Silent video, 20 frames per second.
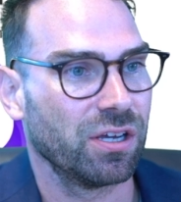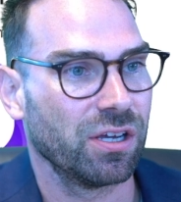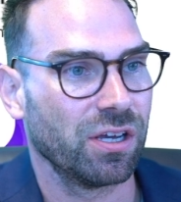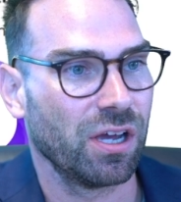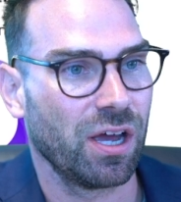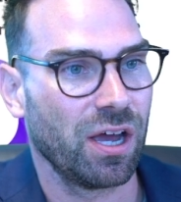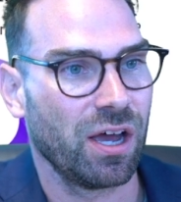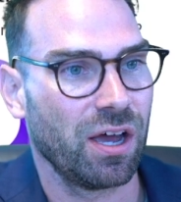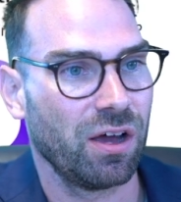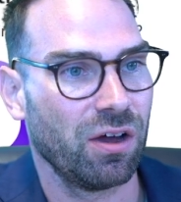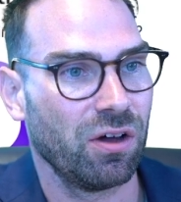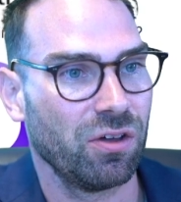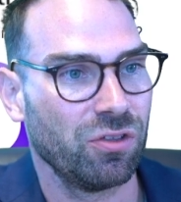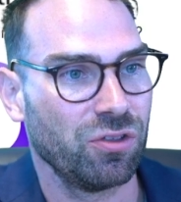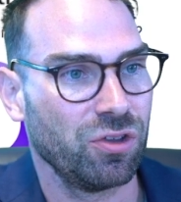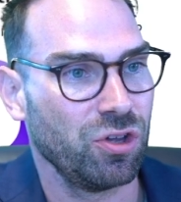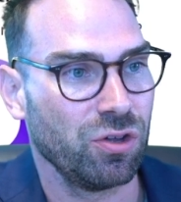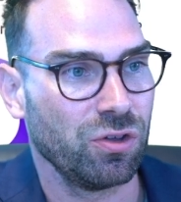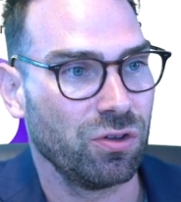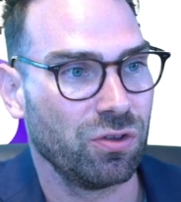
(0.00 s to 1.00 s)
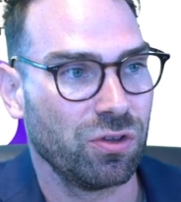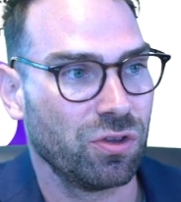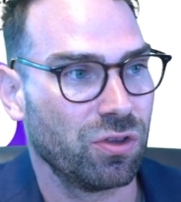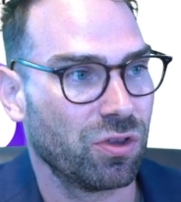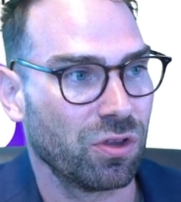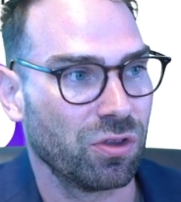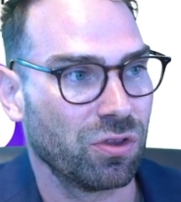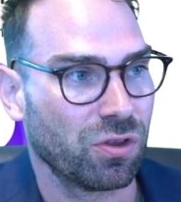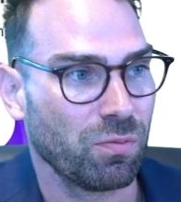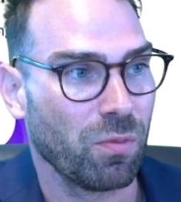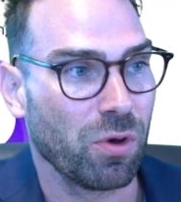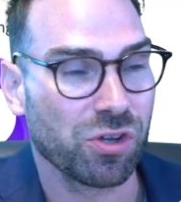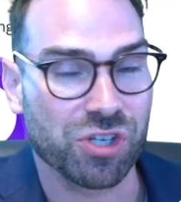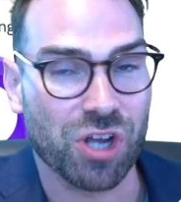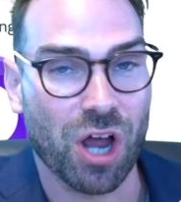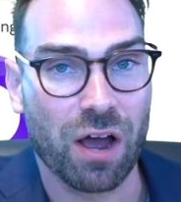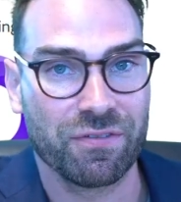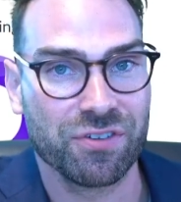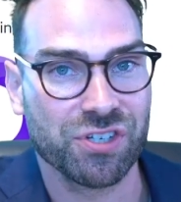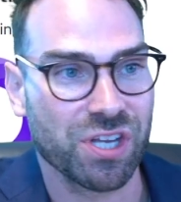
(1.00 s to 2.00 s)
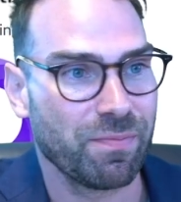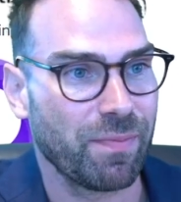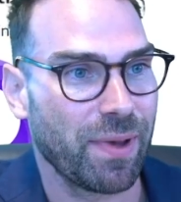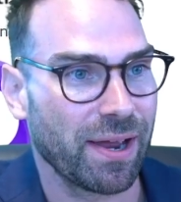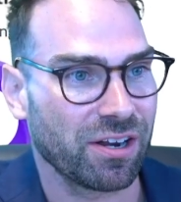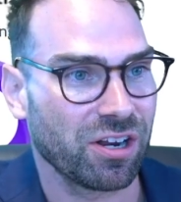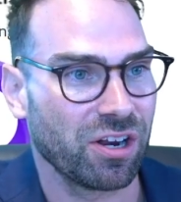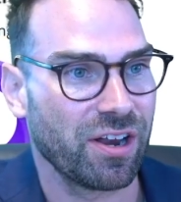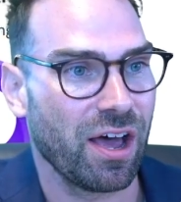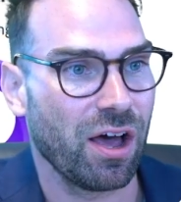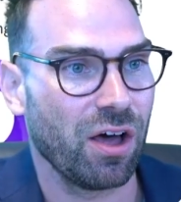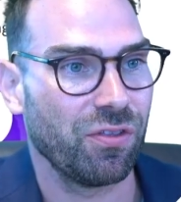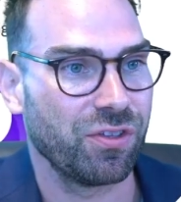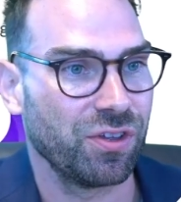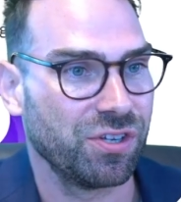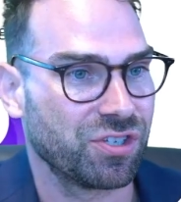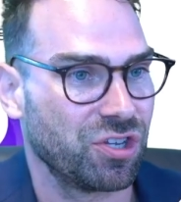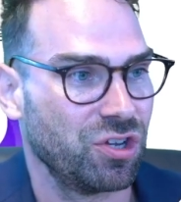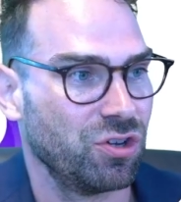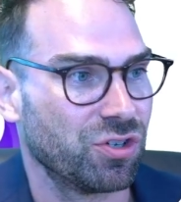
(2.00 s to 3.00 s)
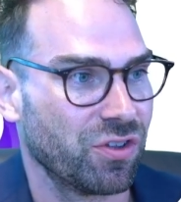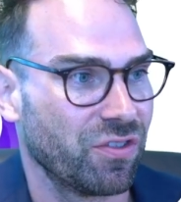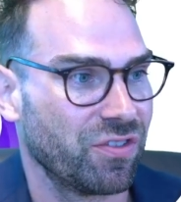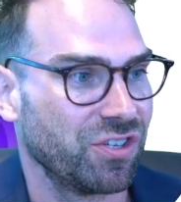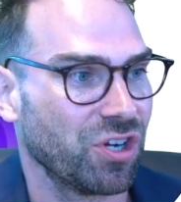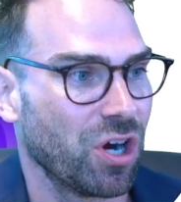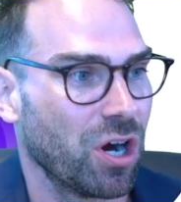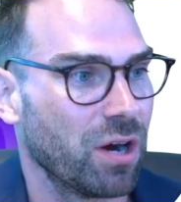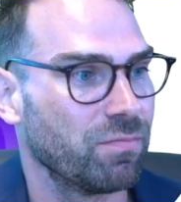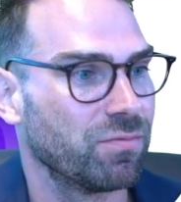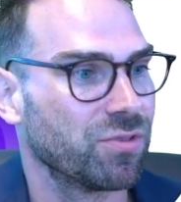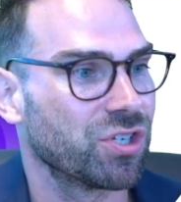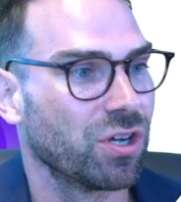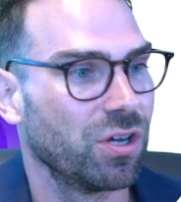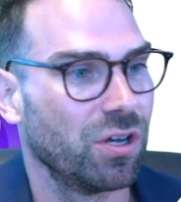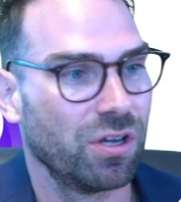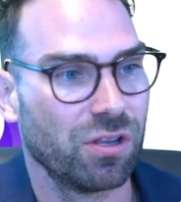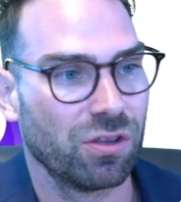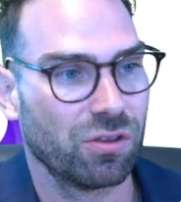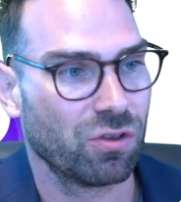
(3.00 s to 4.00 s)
the most obvious impact on health is the use of these arms.